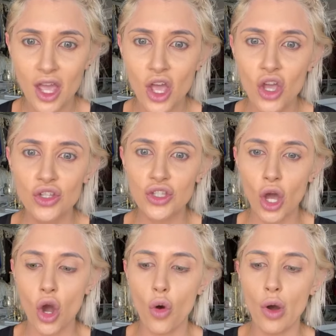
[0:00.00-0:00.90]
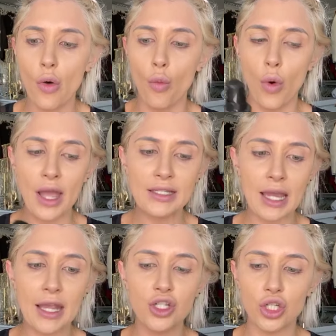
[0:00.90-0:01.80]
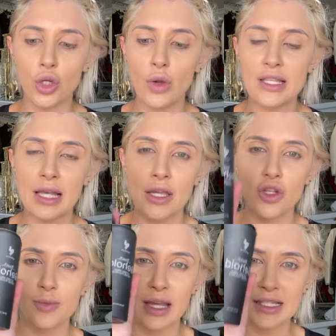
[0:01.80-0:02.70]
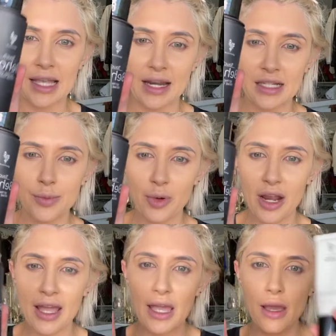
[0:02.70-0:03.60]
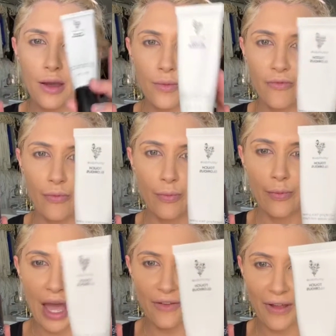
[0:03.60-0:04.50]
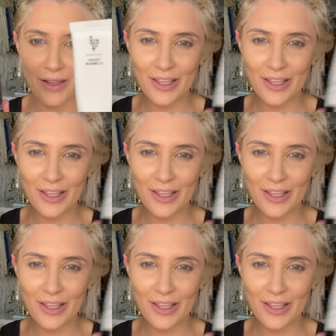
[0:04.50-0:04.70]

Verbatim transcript: So what I do is I use my setting spray, mattifying,